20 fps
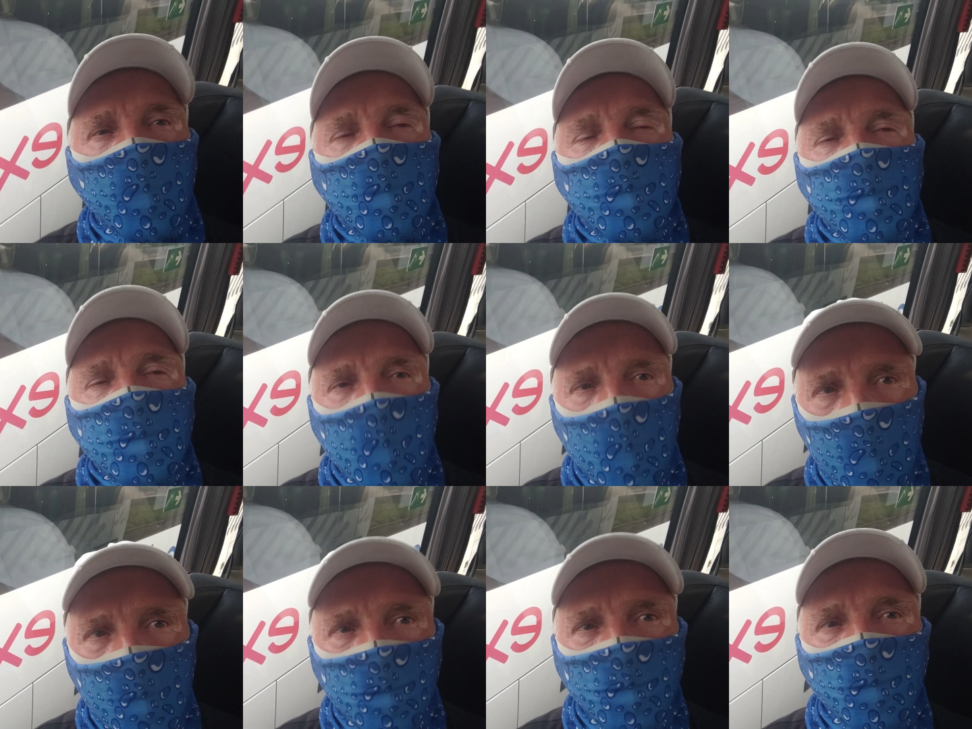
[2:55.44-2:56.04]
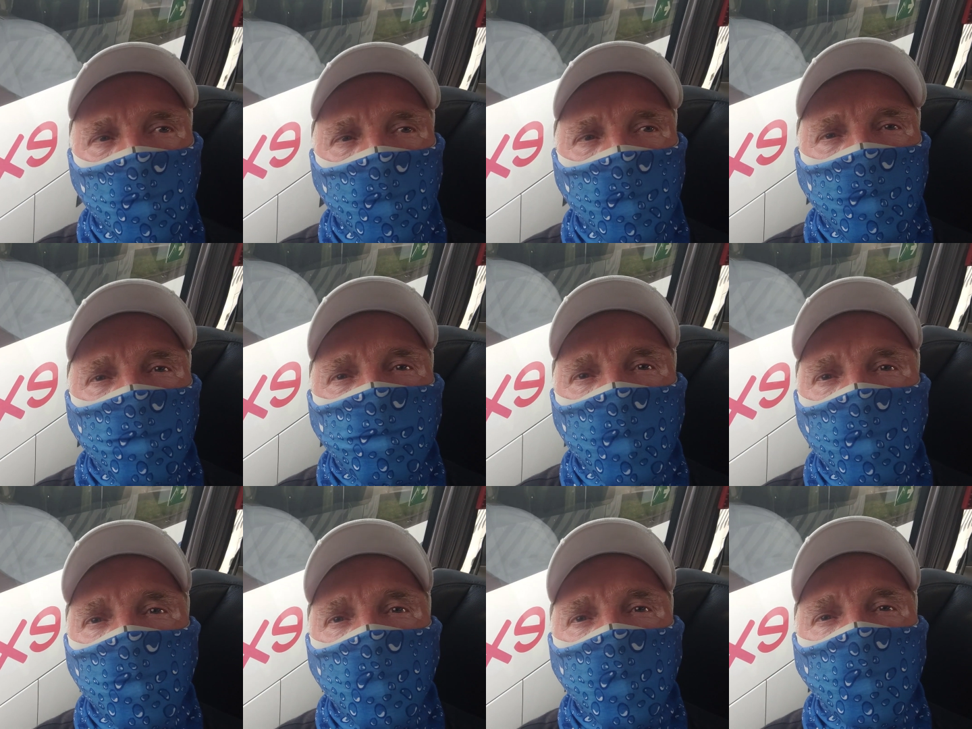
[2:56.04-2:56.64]
Is actually
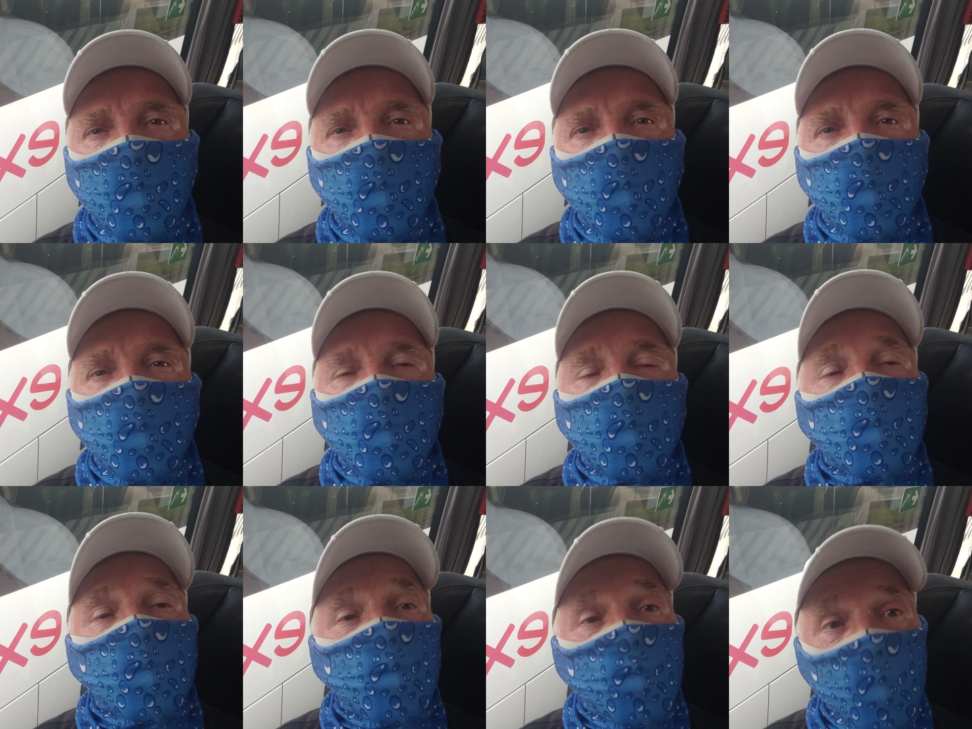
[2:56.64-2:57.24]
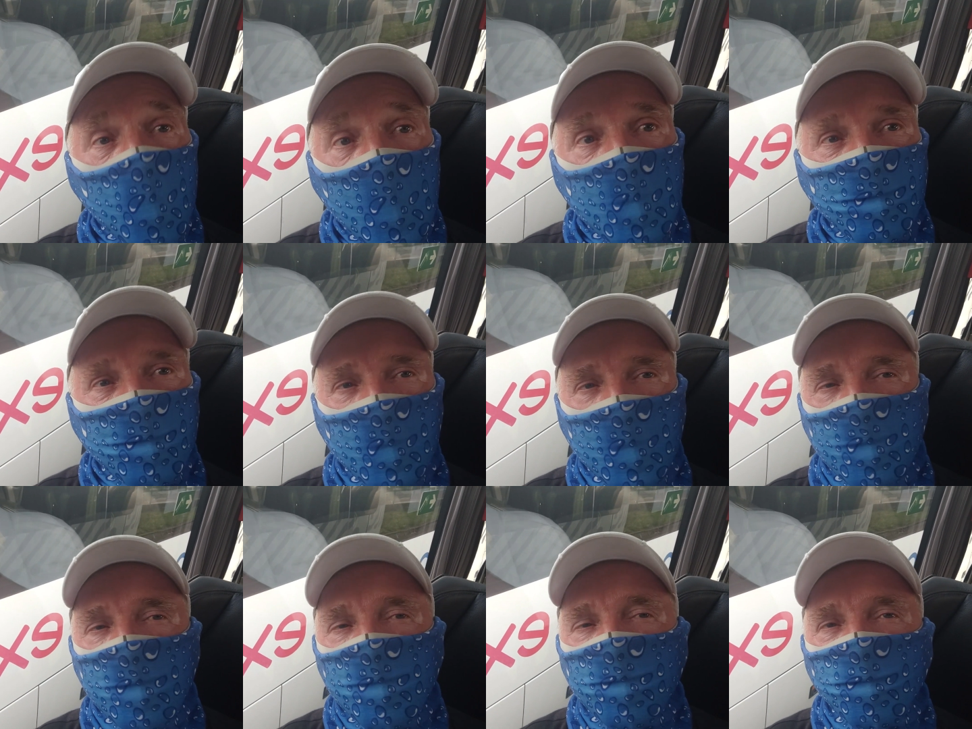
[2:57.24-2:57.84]
very good
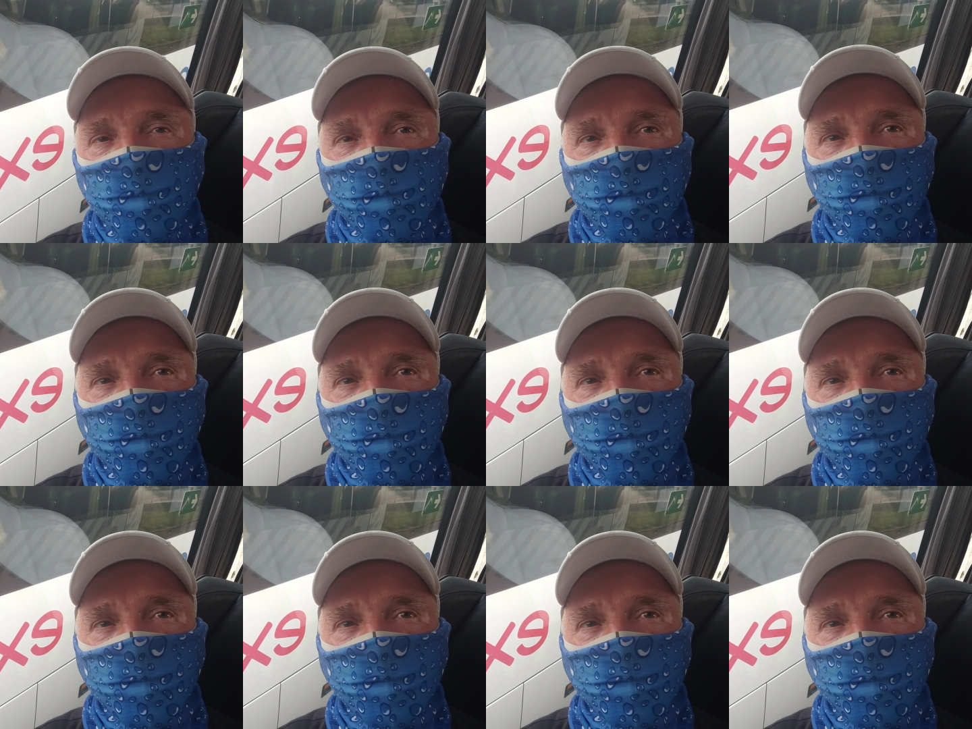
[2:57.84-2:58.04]
driving.